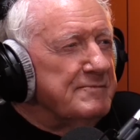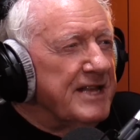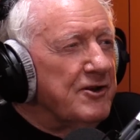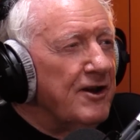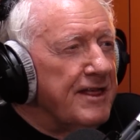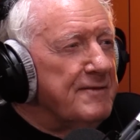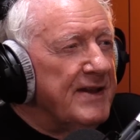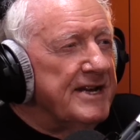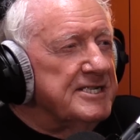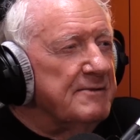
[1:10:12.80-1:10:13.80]
call it the
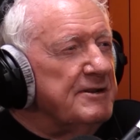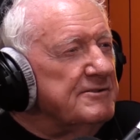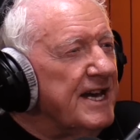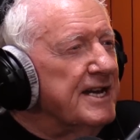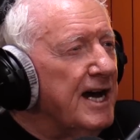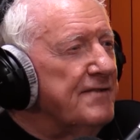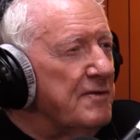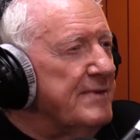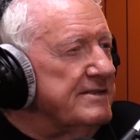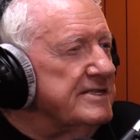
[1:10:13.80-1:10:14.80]
plateau, but it was like half a
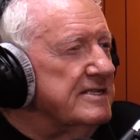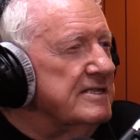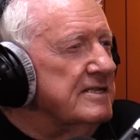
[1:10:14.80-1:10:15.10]
mountain.